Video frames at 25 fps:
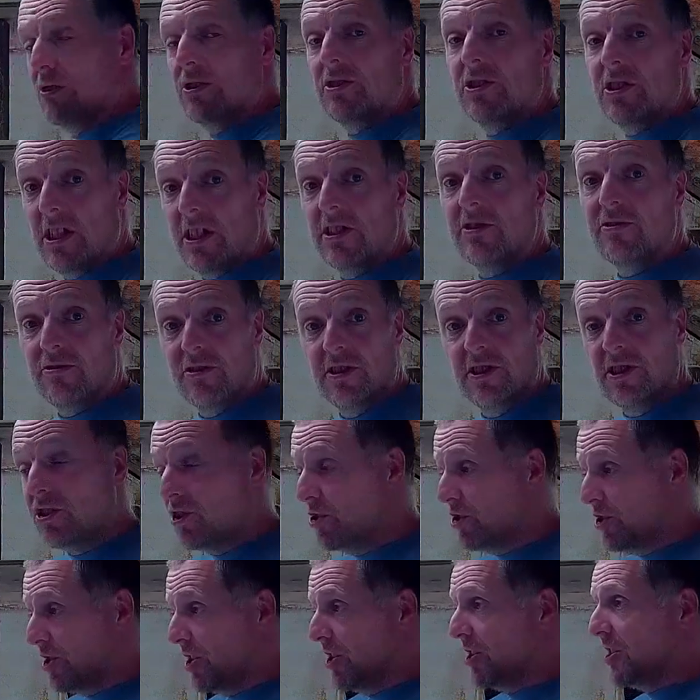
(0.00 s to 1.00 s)
literally just
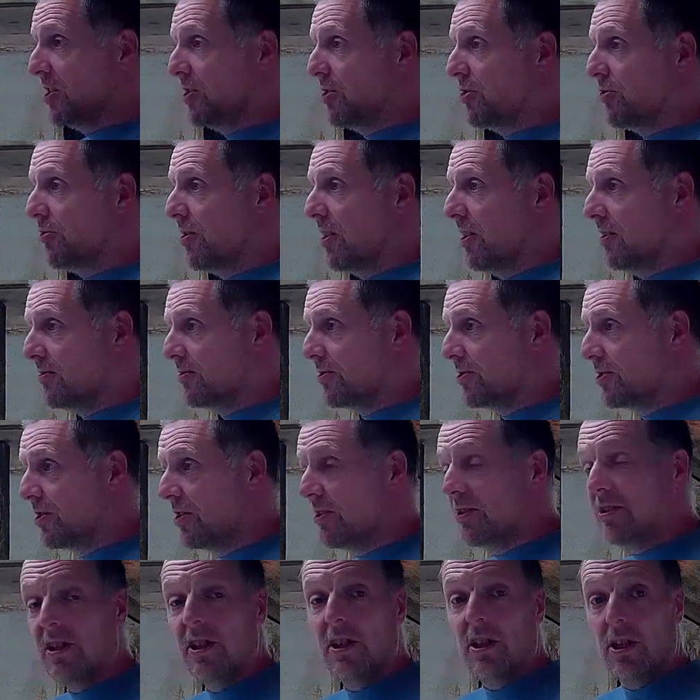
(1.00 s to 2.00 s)
stuck it straight on the side,
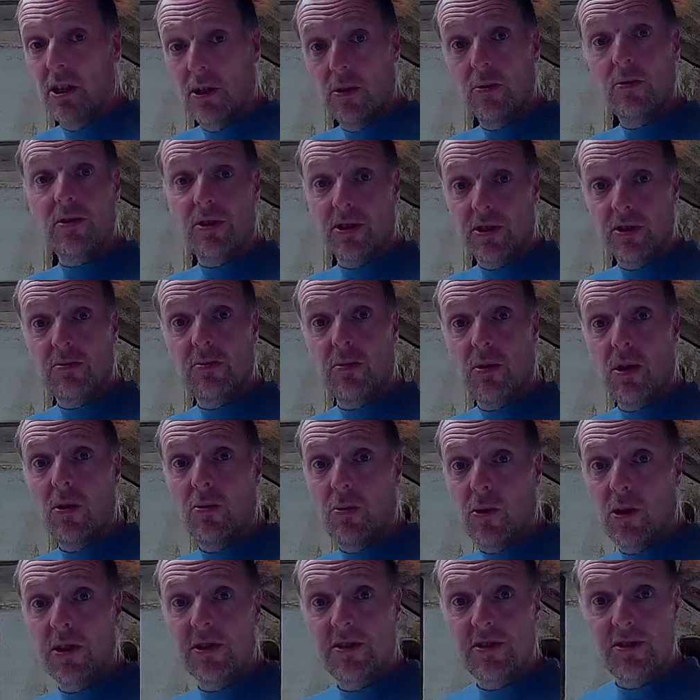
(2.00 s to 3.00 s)
which is what I
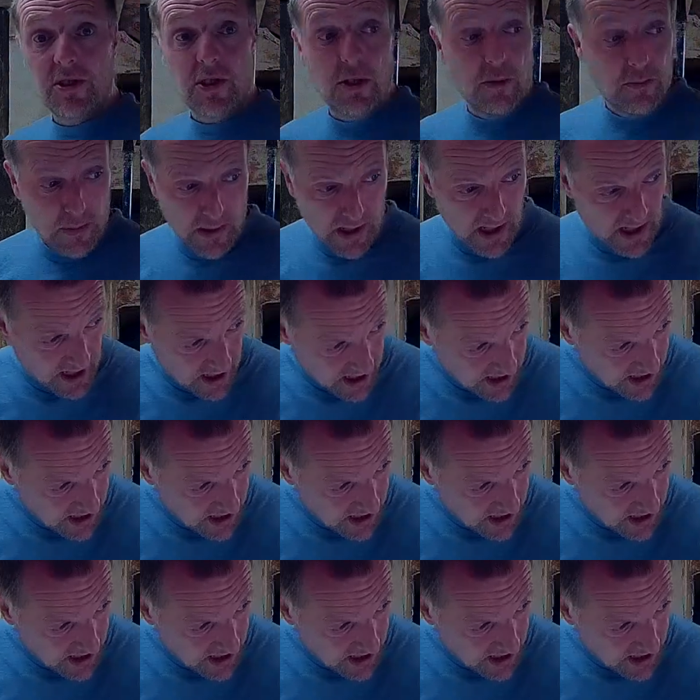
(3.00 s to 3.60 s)
wanted to do. But